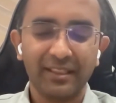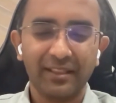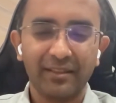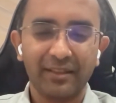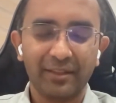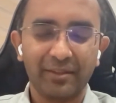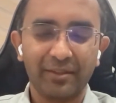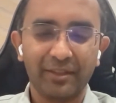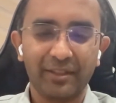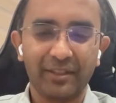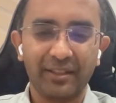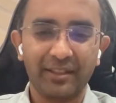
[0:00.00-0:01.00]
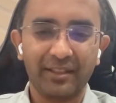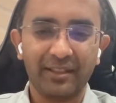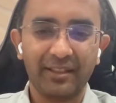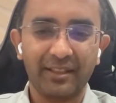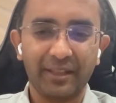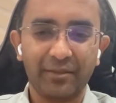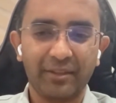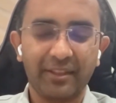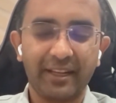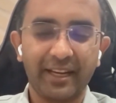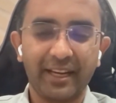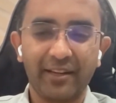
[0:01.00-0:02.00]
right? So it actually
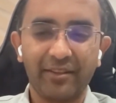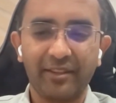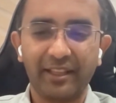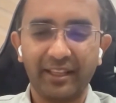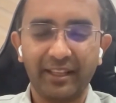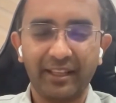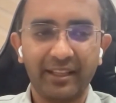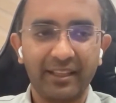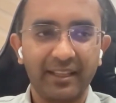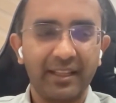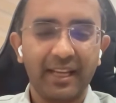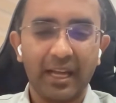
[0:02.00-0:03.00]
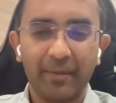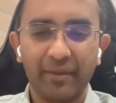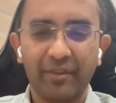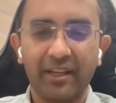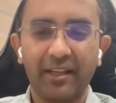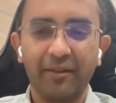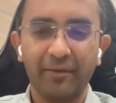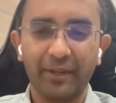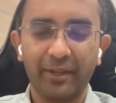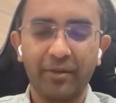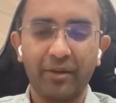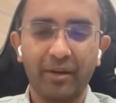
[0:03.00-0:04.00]
creates the MSIL for
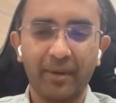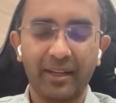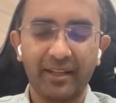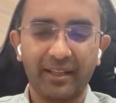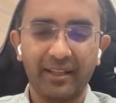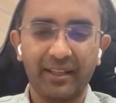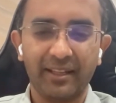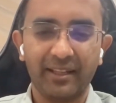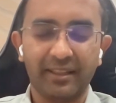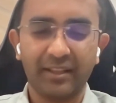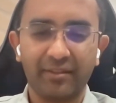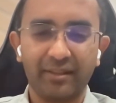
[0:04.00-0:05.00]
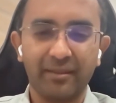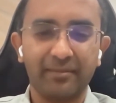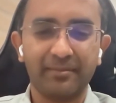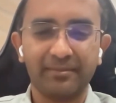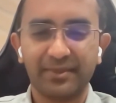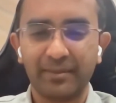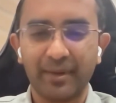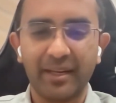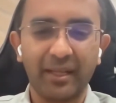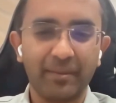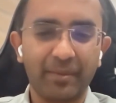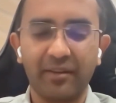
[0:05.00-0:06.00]
you automatically and does some
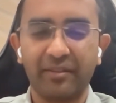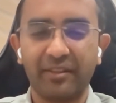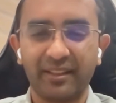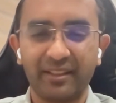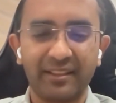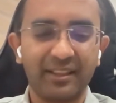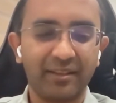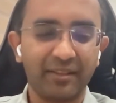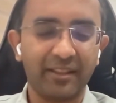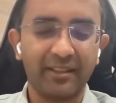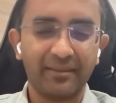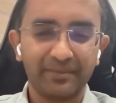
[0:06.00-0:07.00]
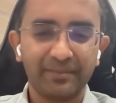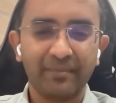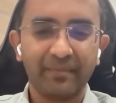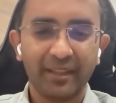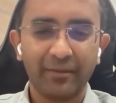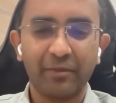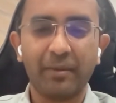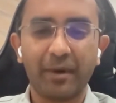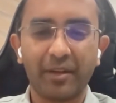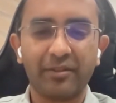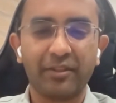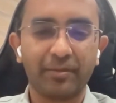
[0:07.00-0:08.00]
semantic parsing and things like that. It was a
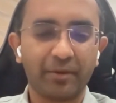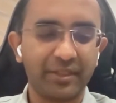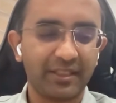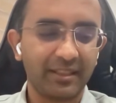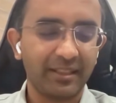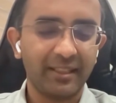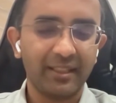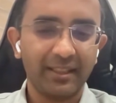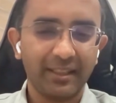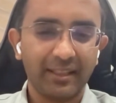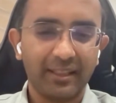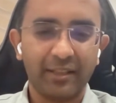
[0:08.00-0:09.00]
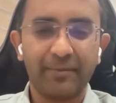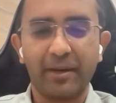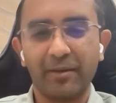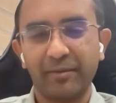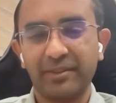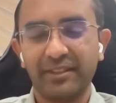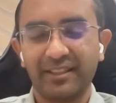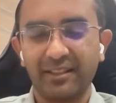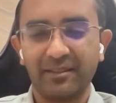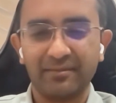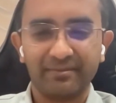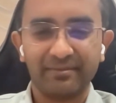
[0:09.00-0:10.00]
master's project, as part of which I did a
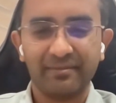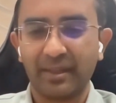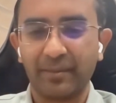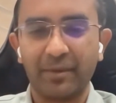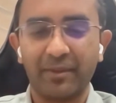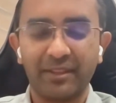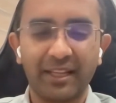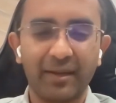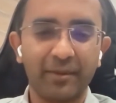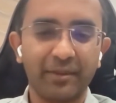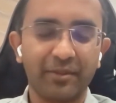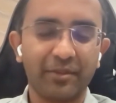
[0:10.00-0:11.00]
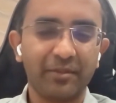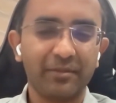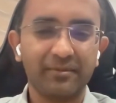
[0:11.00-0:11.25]
couple of other languages too.